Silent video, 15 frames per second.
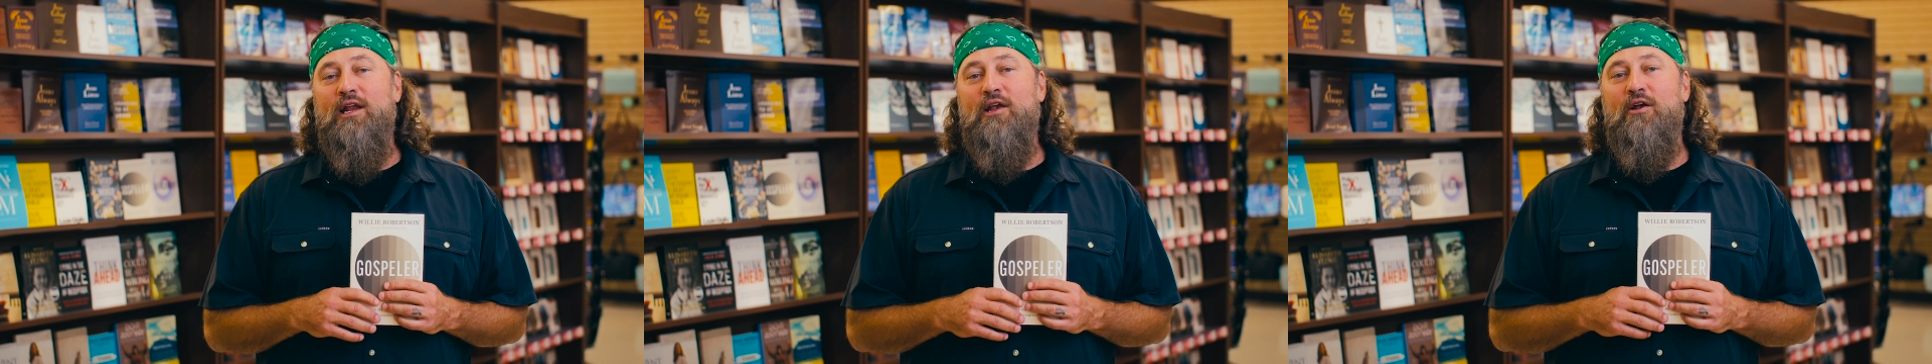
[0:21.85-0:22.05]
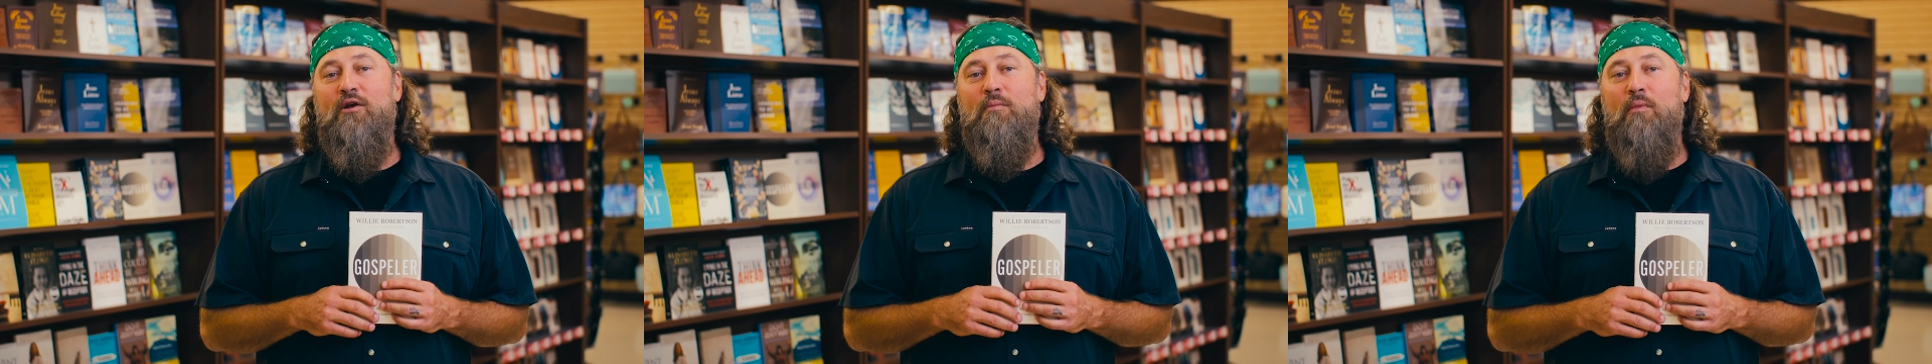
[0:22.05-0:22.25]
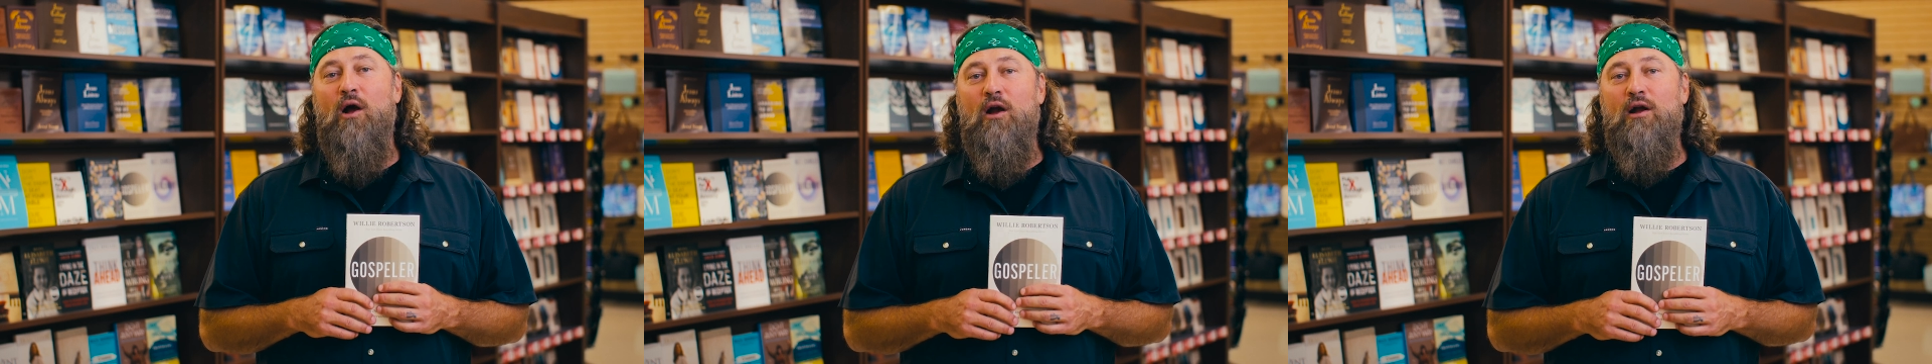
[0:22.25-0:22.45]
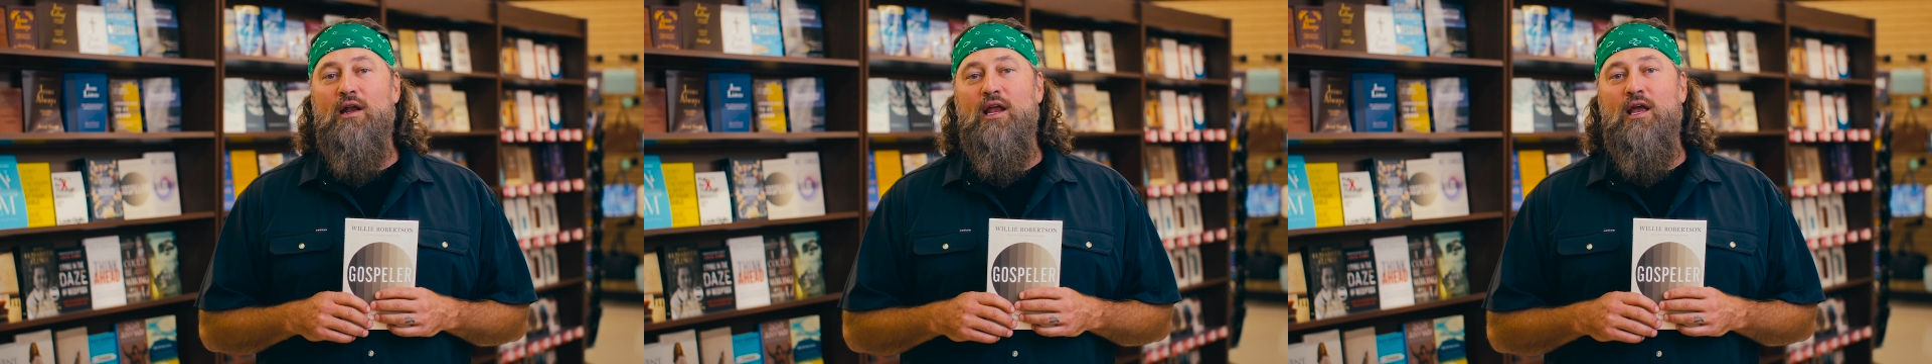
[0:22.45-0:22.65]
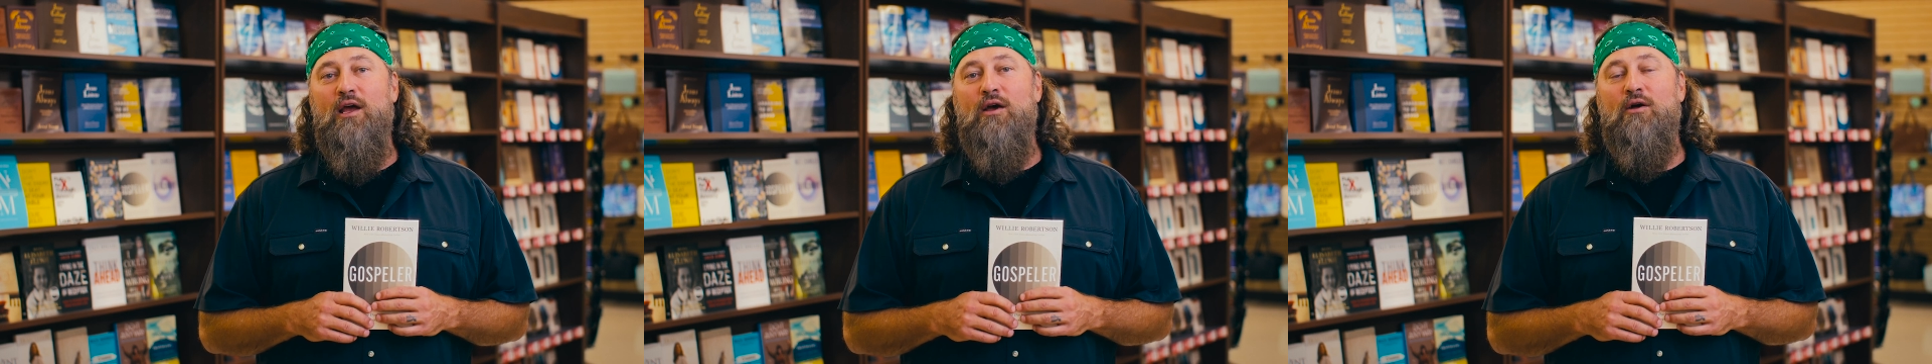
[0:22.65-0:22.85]
here at
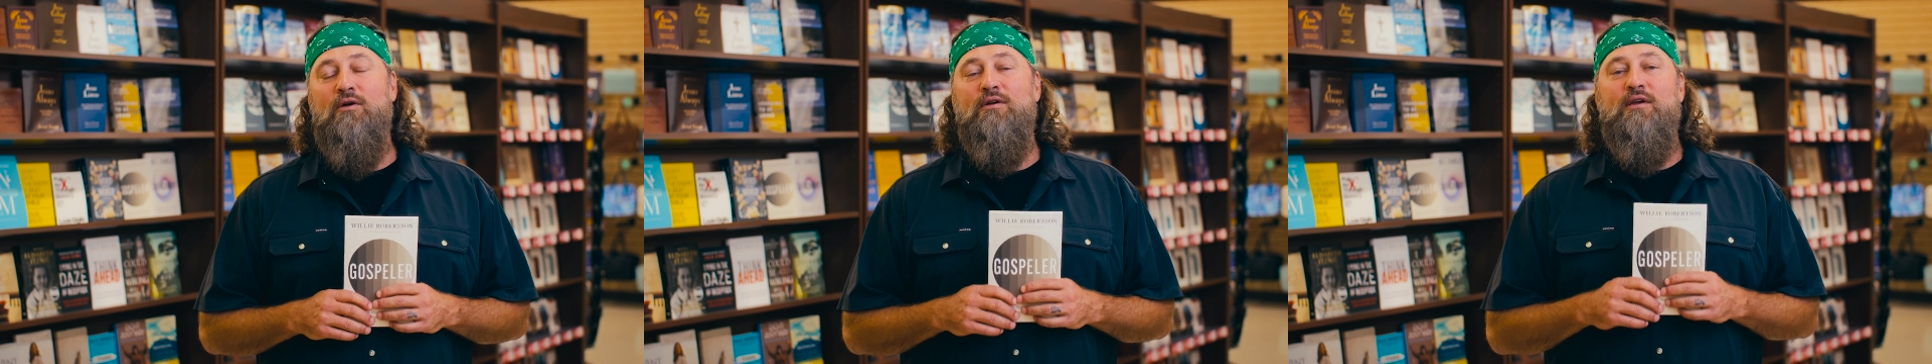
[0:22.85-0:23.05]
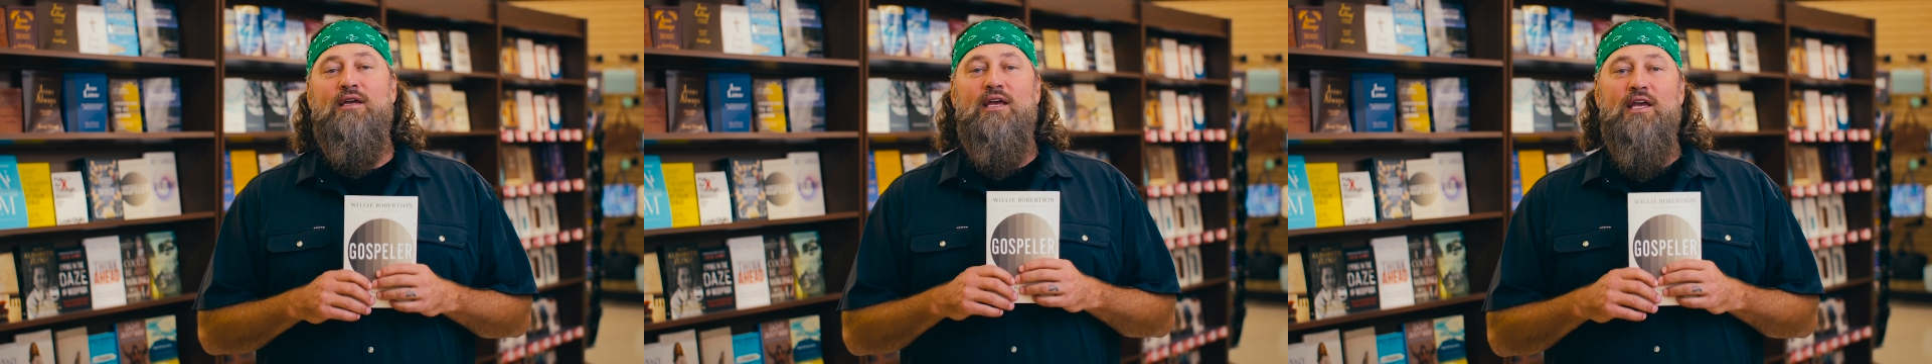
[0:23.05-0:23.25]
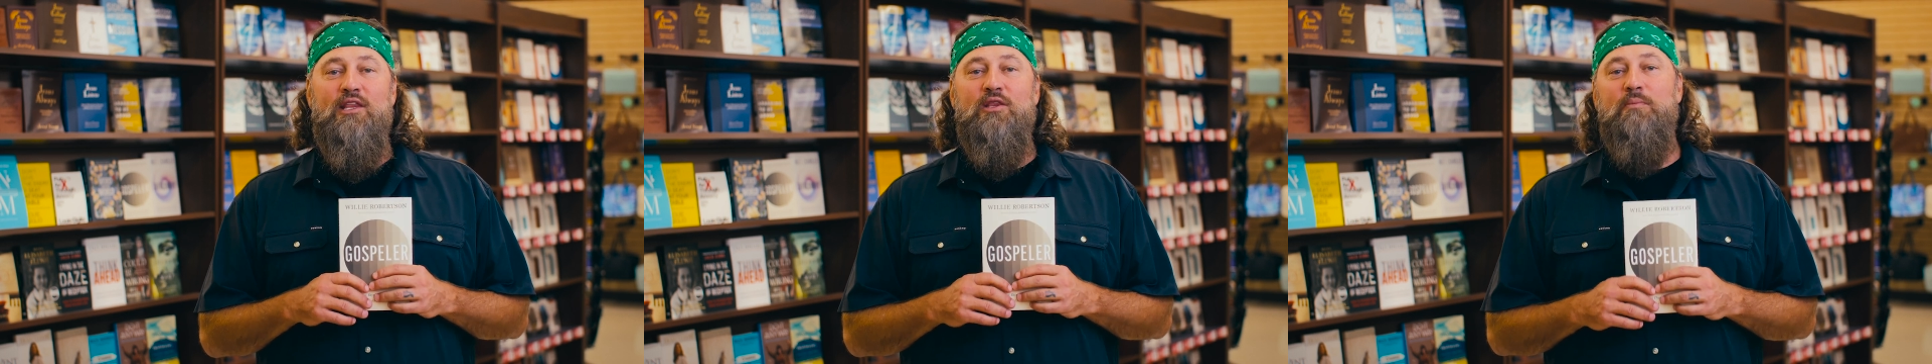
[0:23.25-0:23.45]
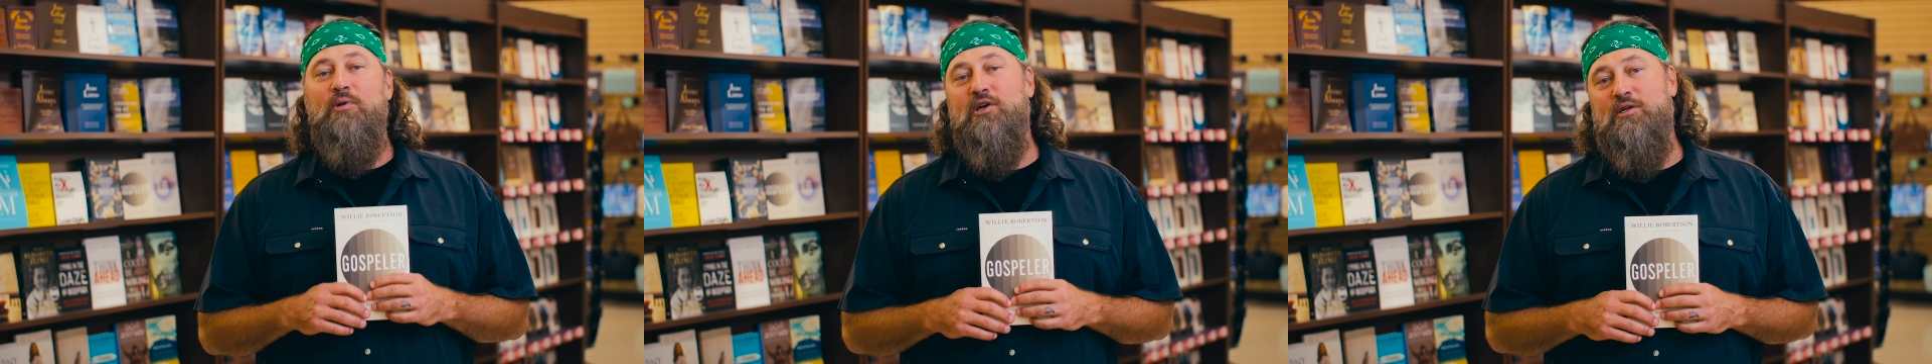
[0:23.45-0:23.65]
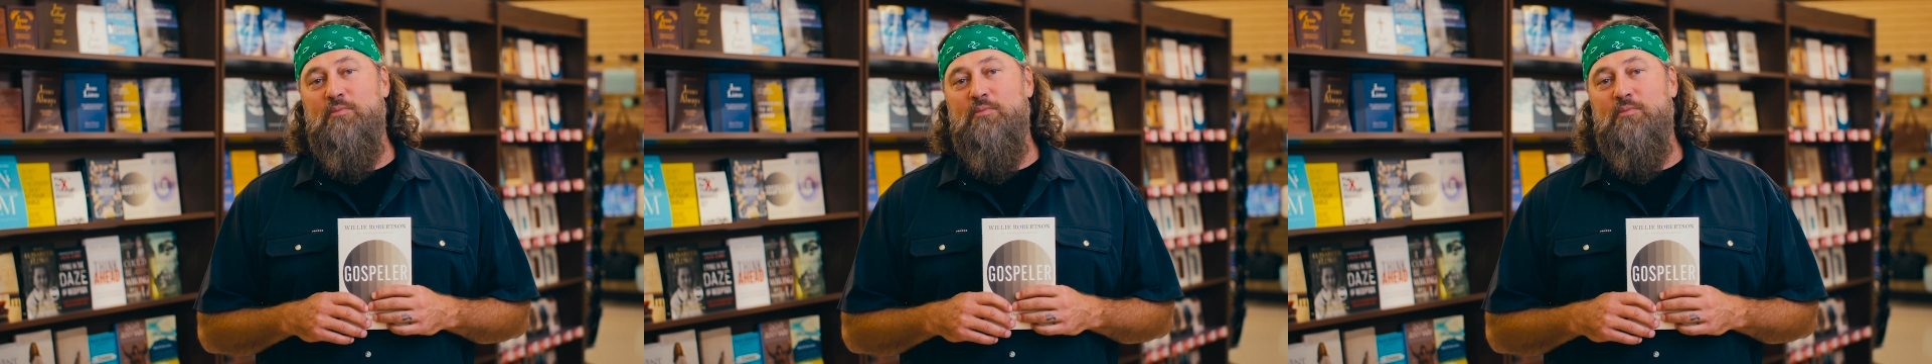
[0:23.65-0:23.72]
Mardel in the book